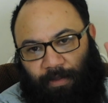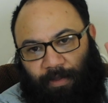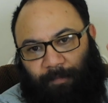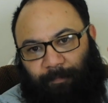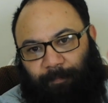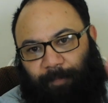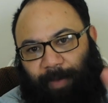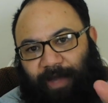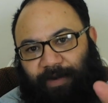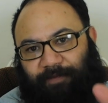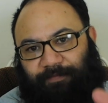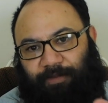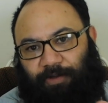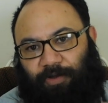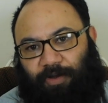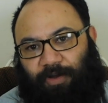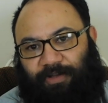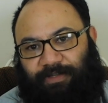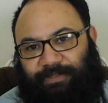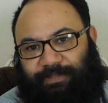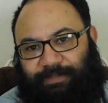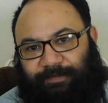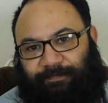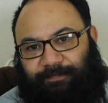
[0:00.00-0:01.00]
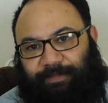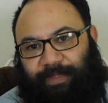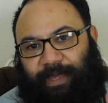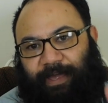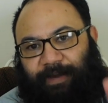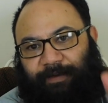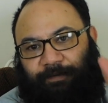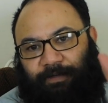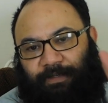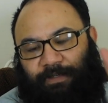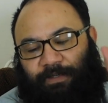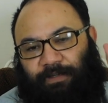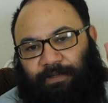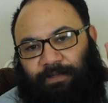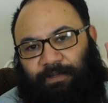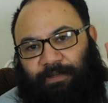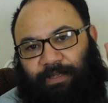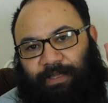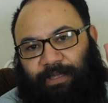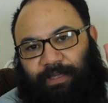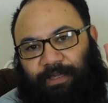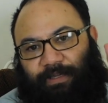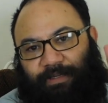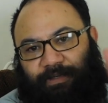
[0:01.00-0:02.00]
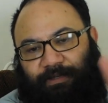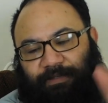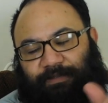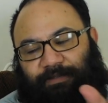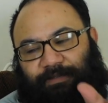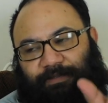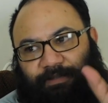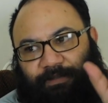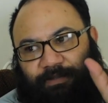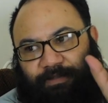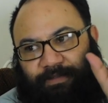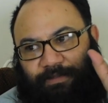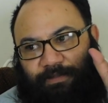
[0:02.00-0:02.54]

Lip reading: Part of the cost of that is